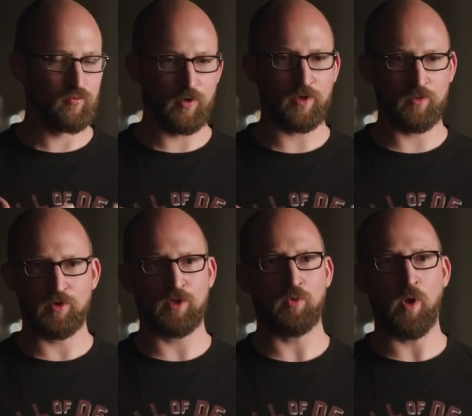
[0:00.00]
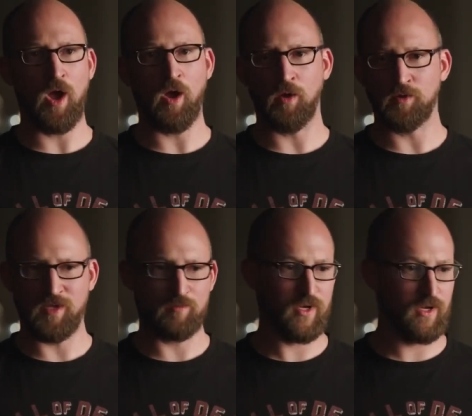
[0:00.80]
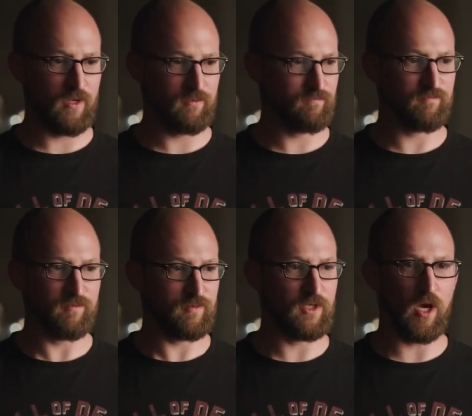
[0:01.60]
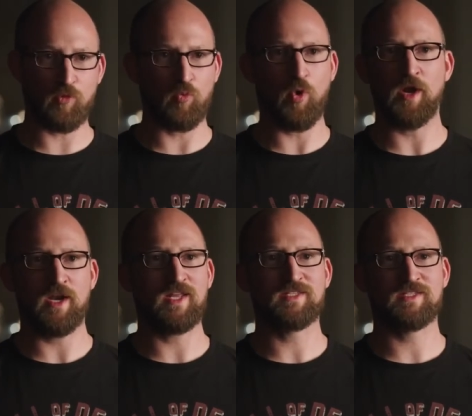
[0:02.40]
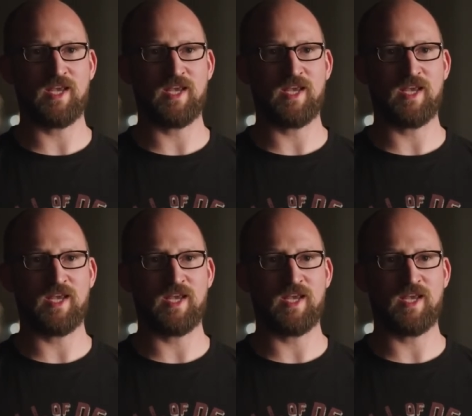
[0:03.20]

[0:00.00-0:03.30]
really, really well and be #1 in its